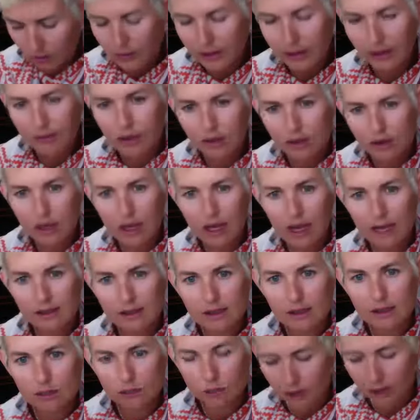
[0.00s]
of those
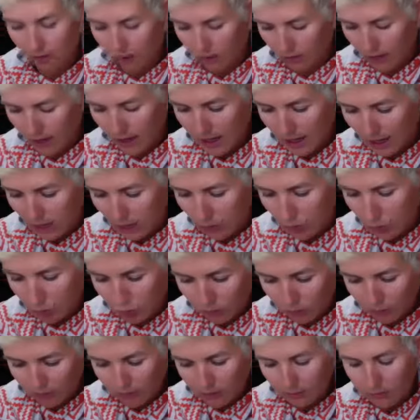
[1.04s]
classes went great. 2
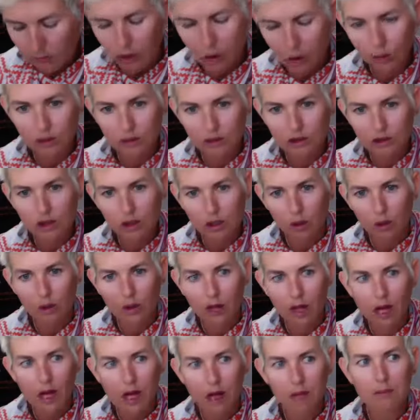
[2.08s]
of them, no one showed
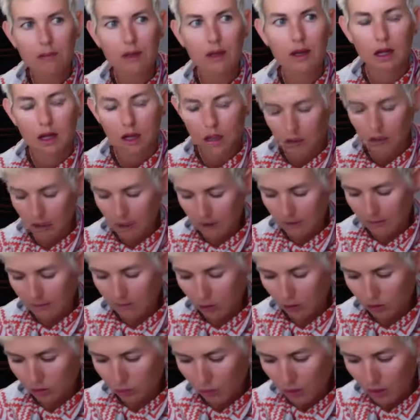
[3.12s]
up.
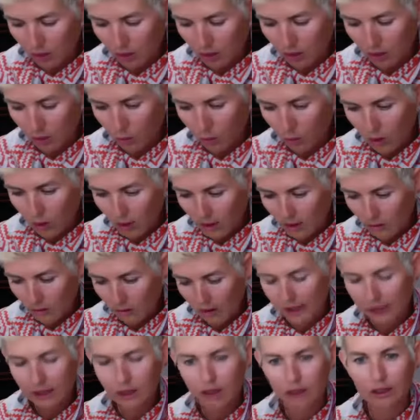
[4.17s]
Those one-on-ones, we
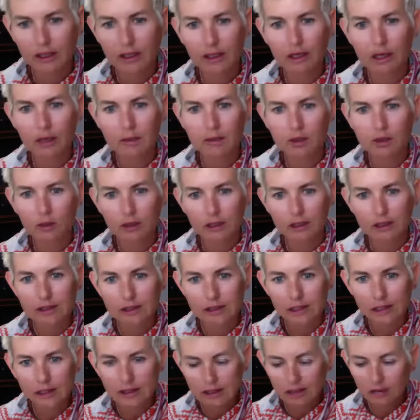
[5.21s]
actually ended up doing
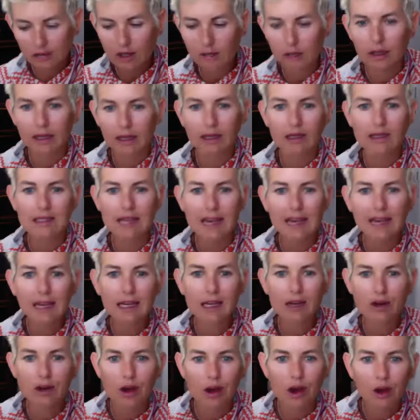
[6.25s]
6 of them. Like, take
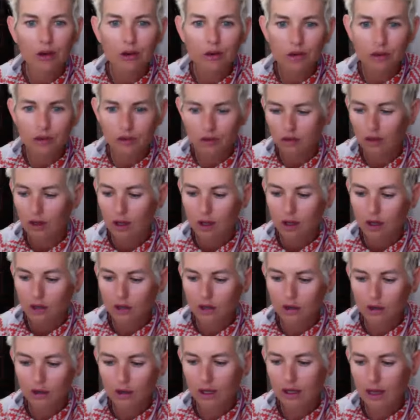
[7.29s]
notes
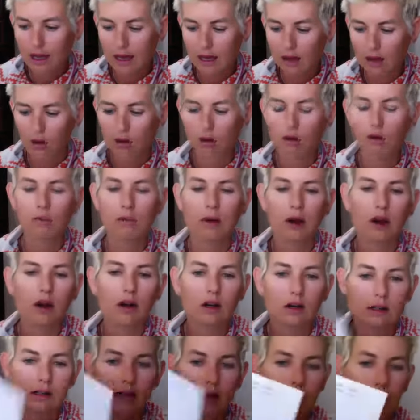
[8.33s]
during that whole
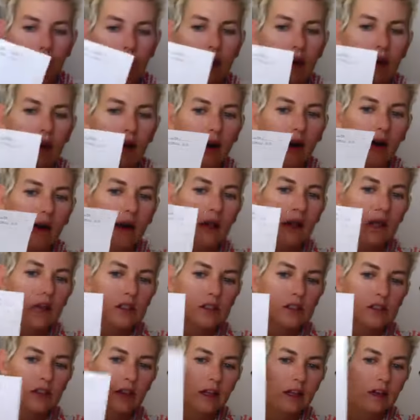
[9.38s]
part down there
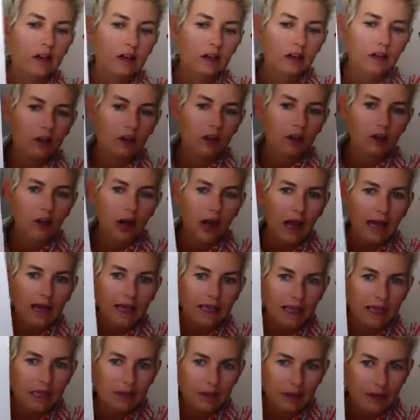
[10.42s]
so that I
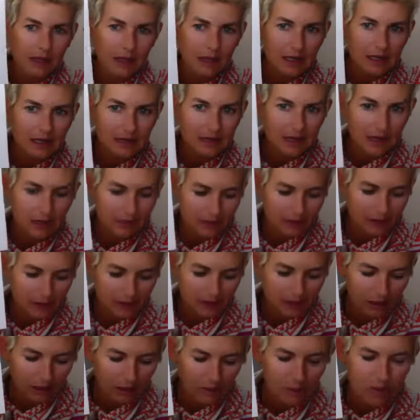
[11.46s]
keep this every
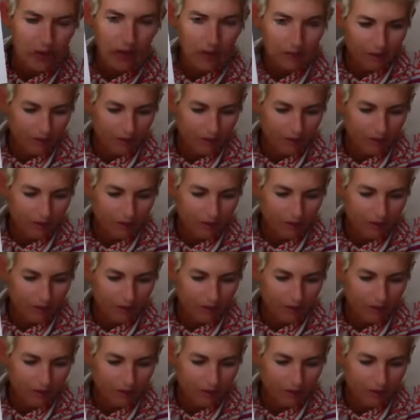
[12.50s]
single month.